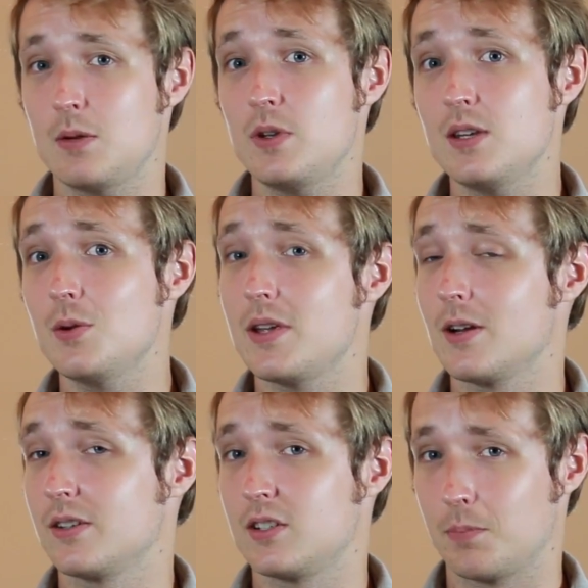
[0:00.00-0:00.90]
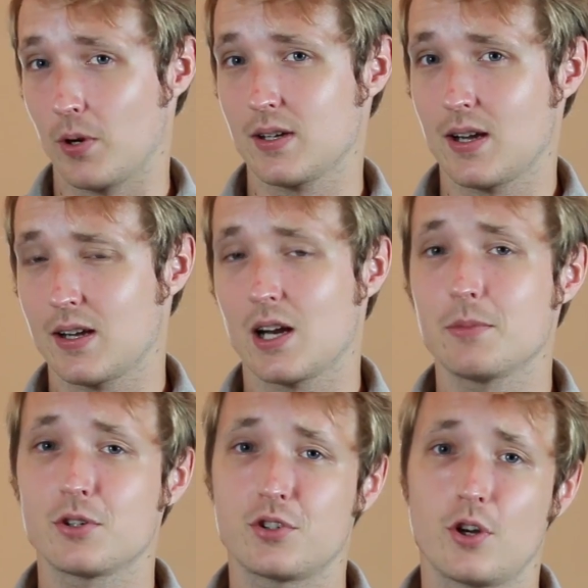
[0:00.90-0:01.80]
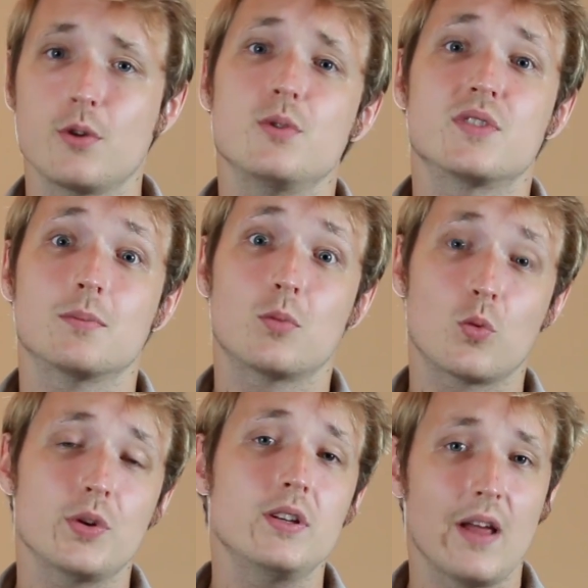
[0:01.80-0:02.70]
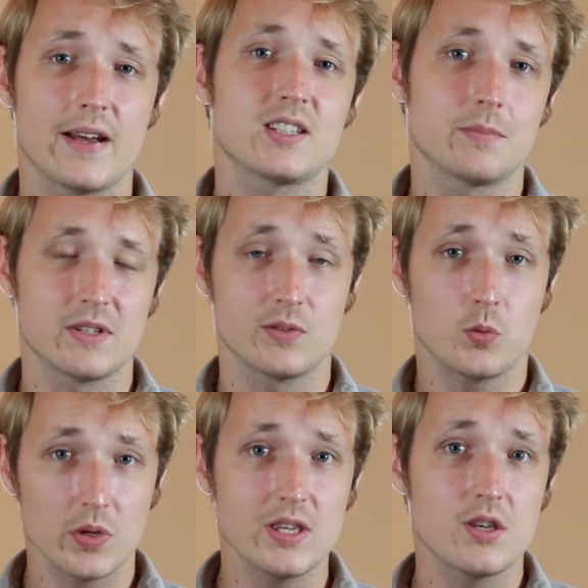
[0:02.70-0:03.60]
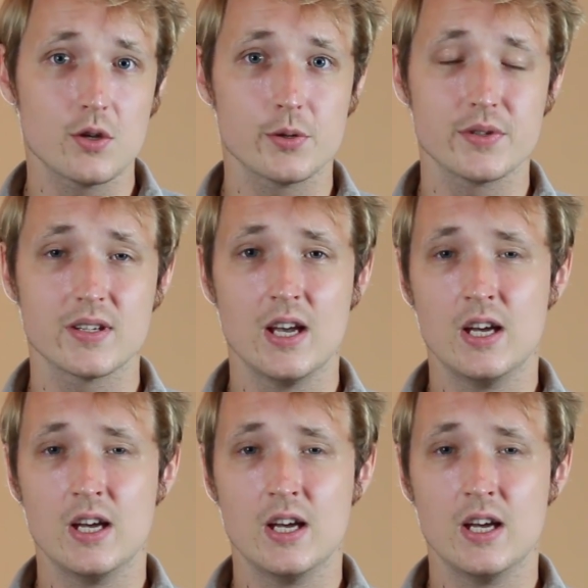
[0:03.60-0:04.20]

we do here at Sprint Kick, and I'm gonna show you some real estimates we use